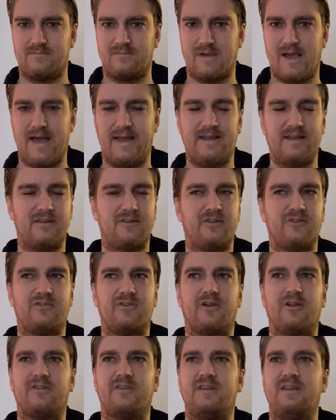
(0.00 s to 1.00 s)
And it does
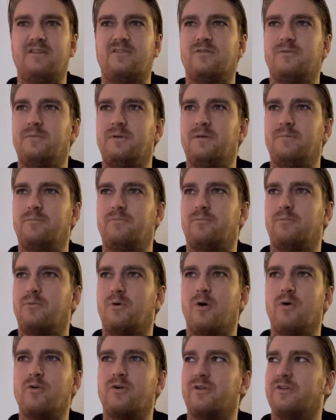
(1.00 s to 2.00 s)
not need to be
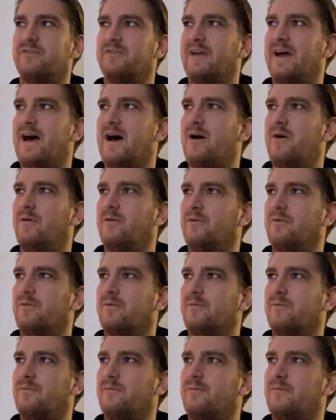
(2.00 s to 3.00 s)
broken down
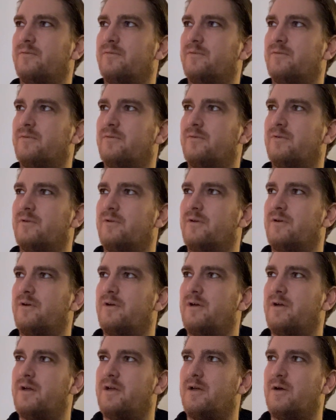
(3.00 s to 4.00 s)

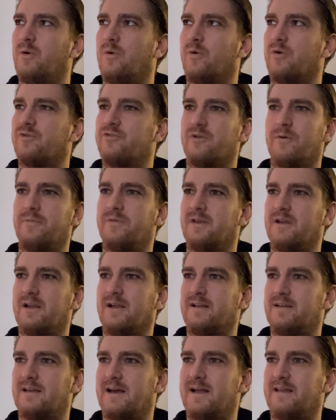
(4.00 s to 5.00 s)
or something
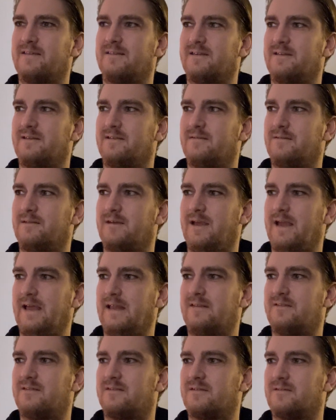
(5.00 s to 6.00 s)
like that.
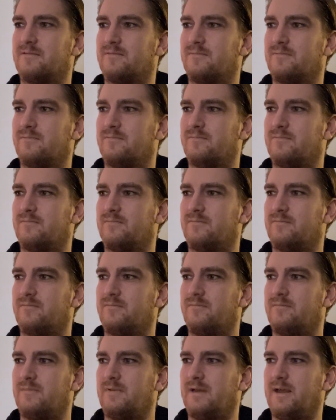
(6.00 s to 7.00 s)
It
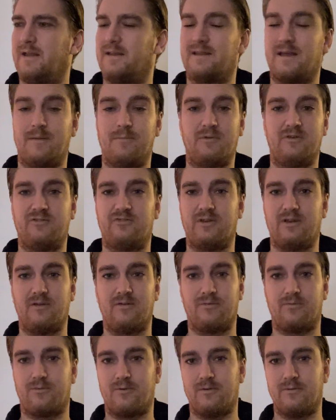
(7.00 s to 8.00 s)
can be seen
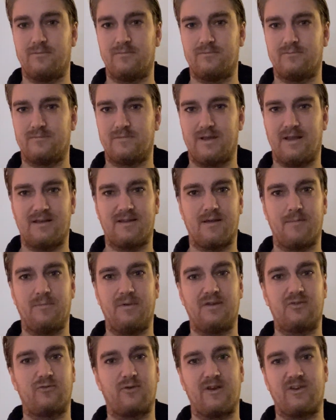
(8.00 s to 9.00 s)
through. It can
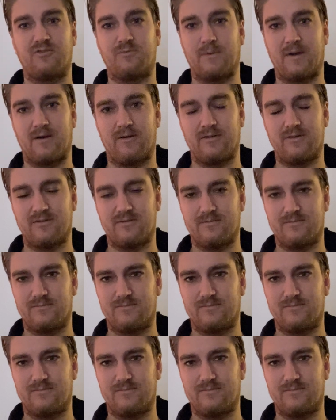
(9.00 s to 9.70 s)
be transparent.